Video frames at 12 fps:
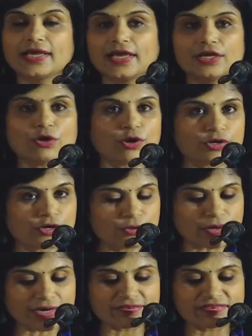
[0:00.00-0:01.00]
in order
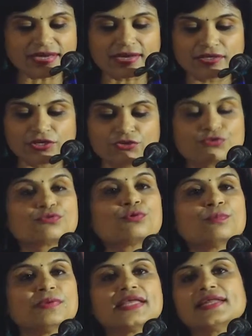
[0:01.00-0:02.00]
to understand the
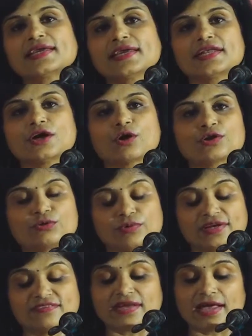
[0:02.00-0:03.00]
true meaning, in order to
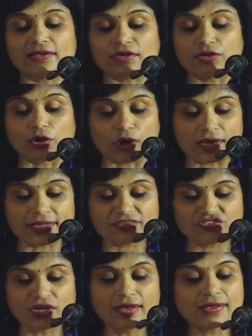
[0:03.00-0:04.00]
understand the
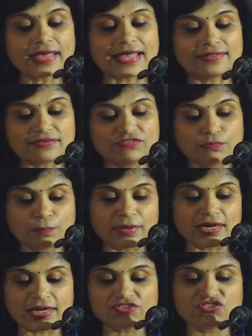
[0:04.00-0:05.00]
knowledge and the
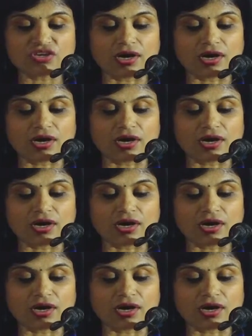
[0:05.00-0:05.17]
spirit,